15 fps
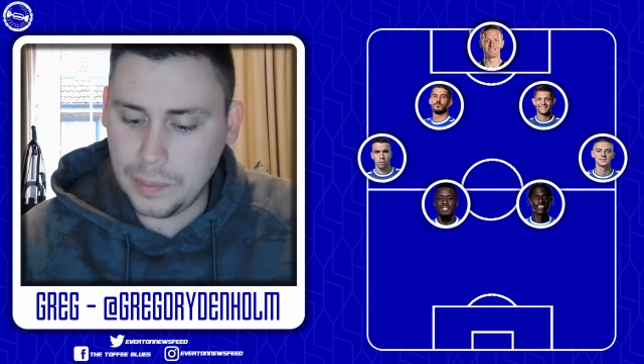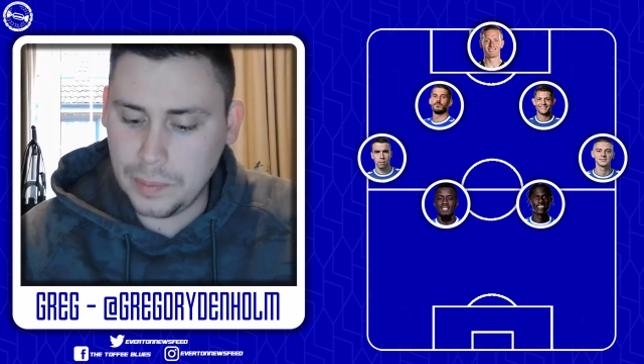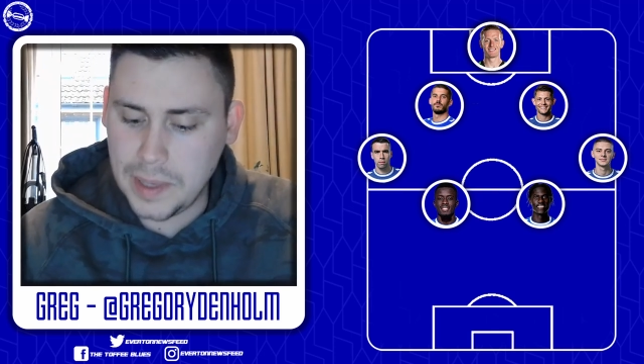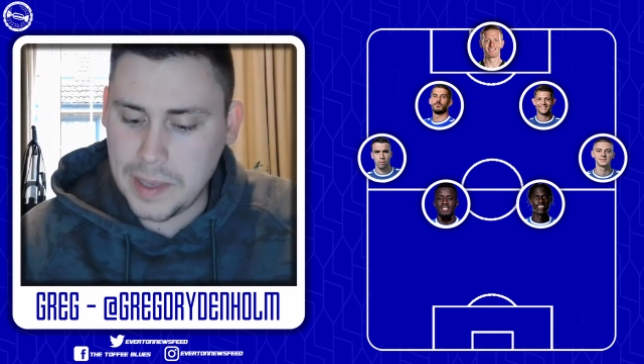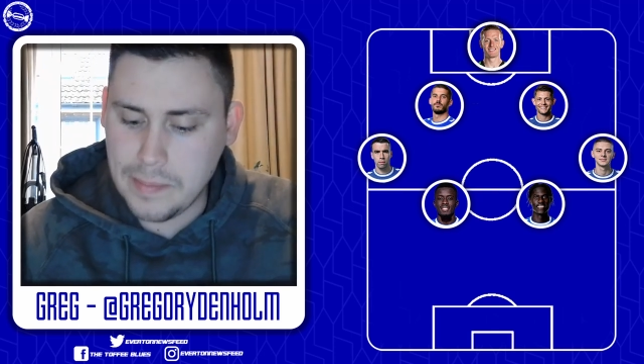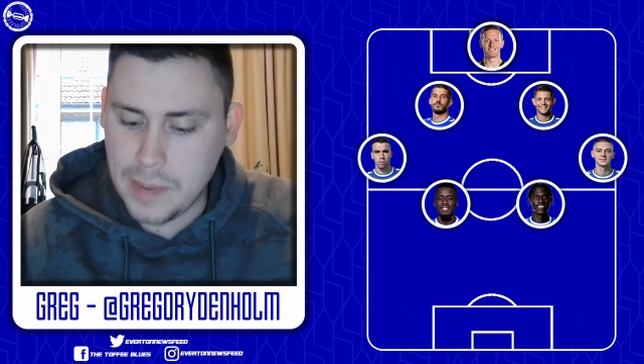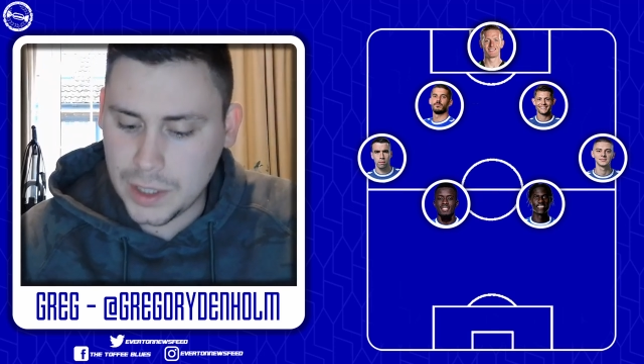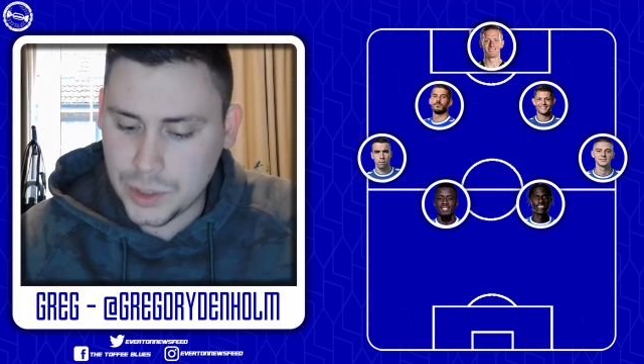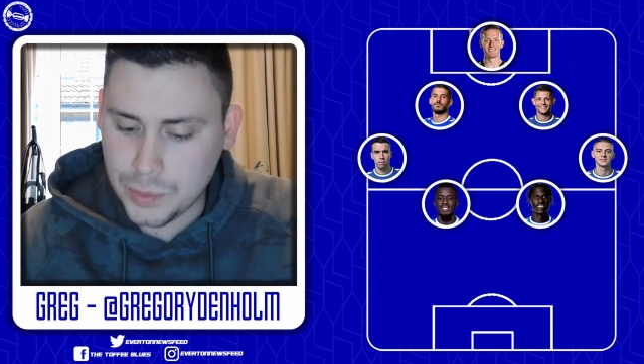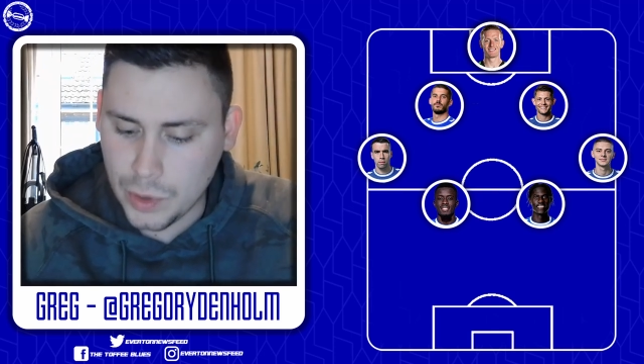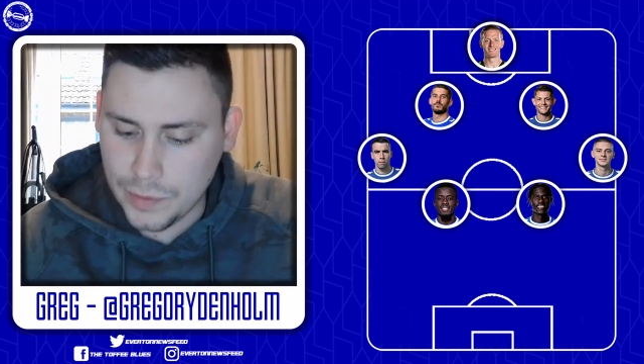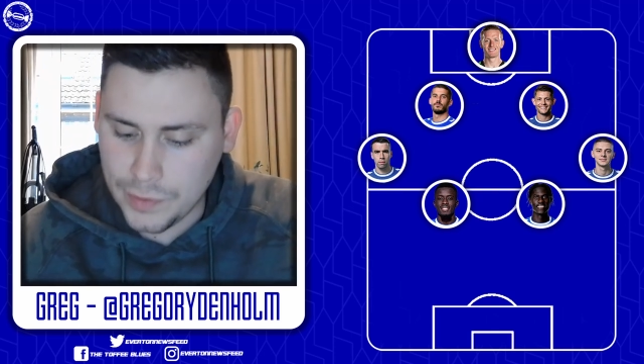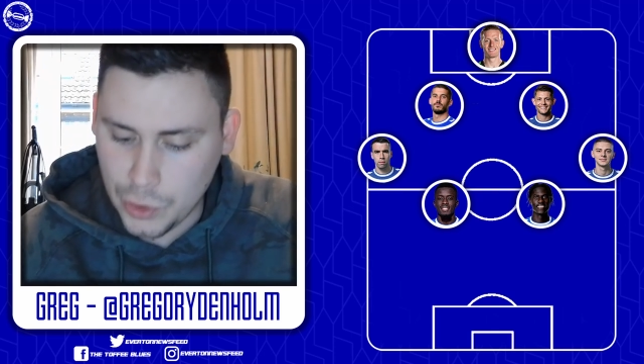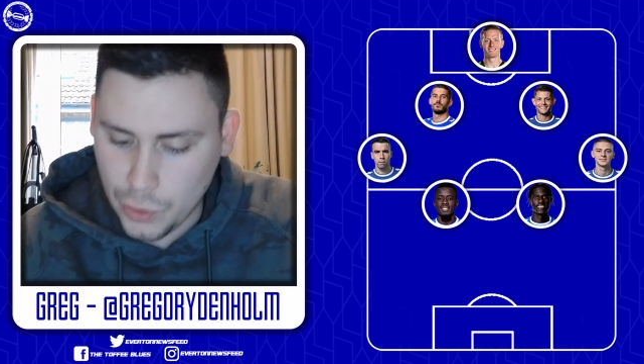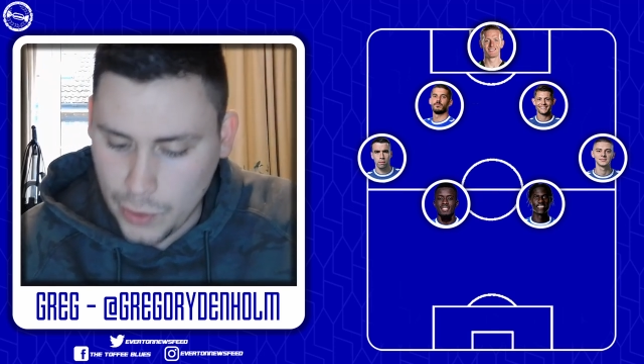be much more
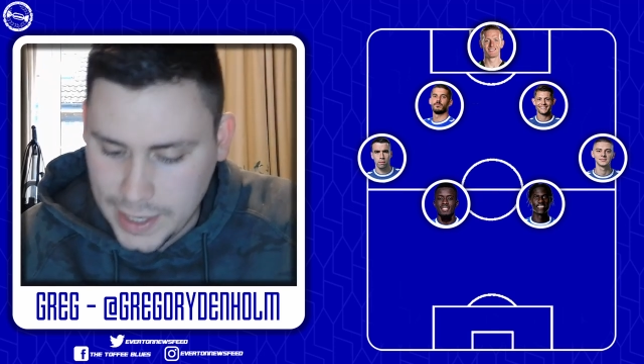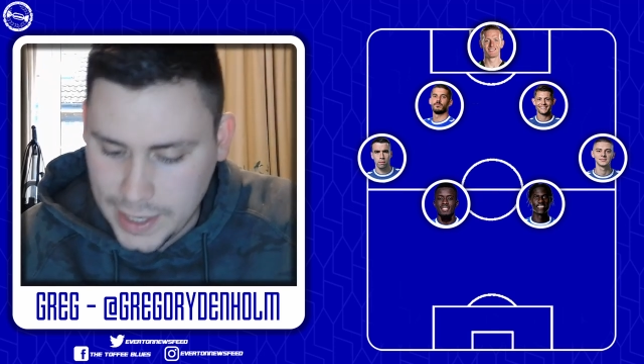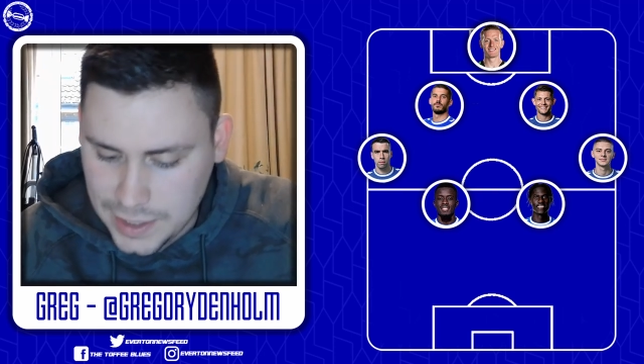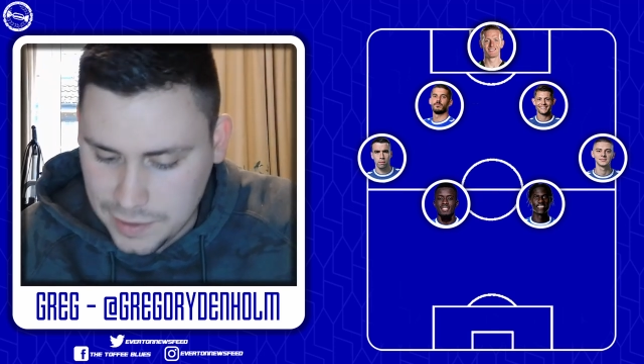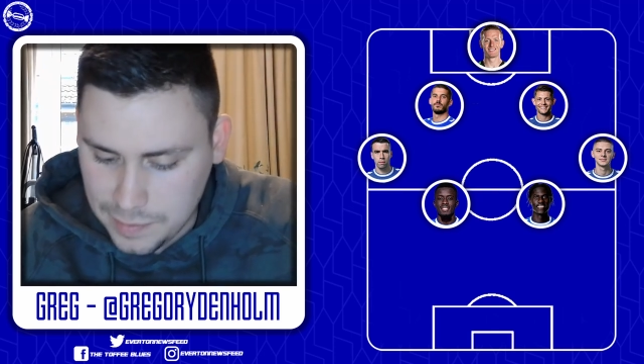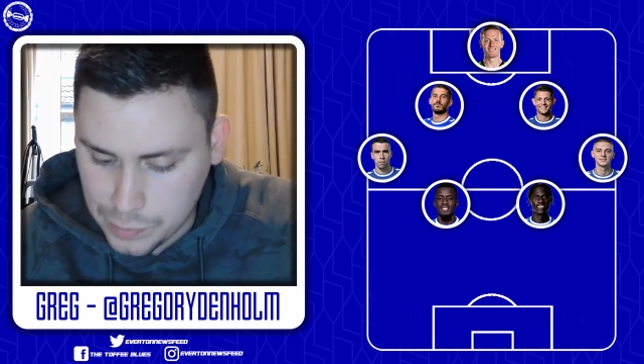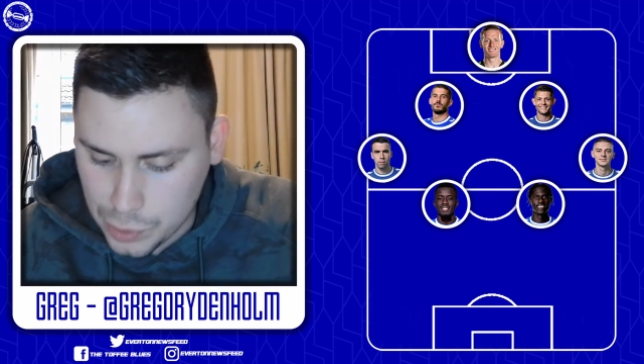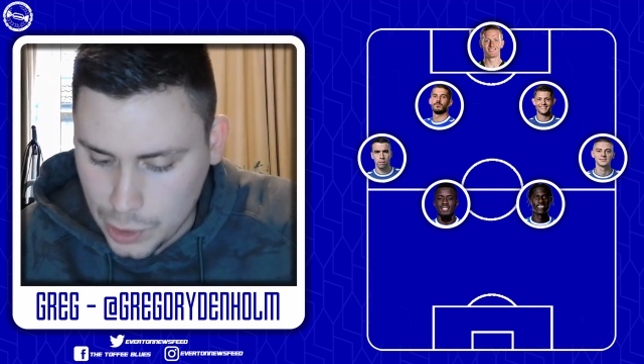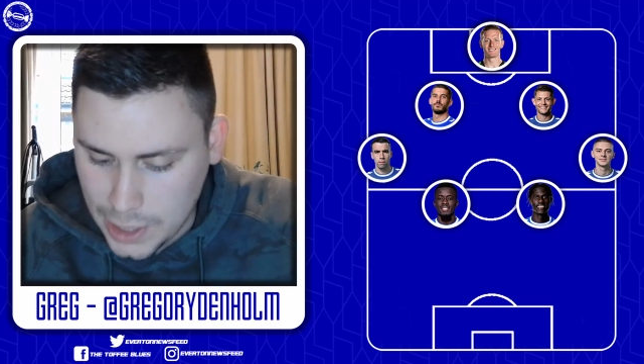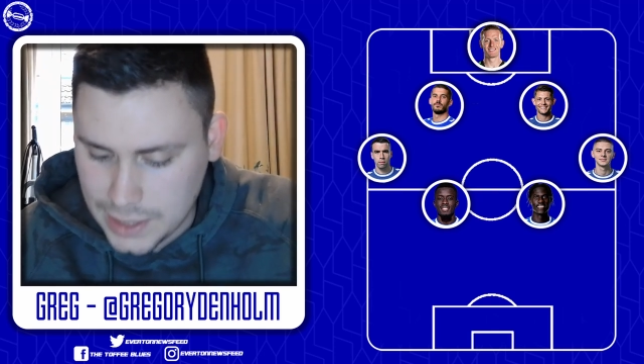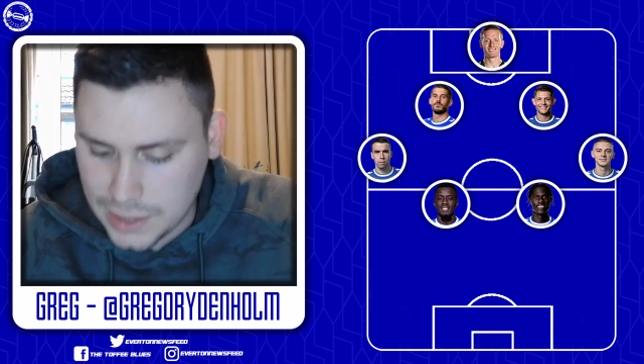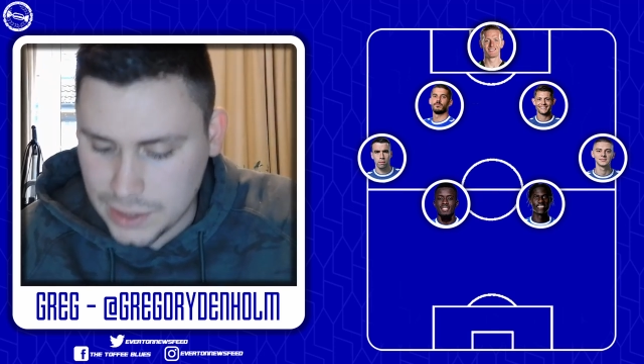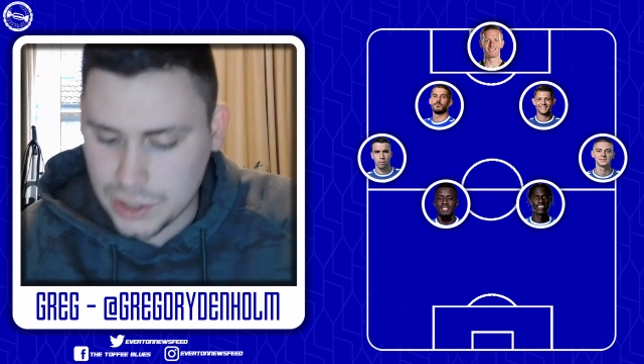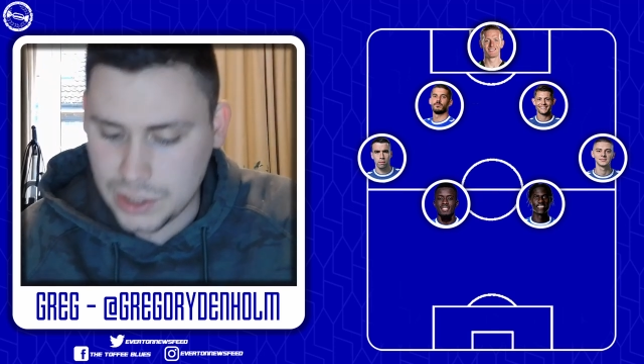of a creative presence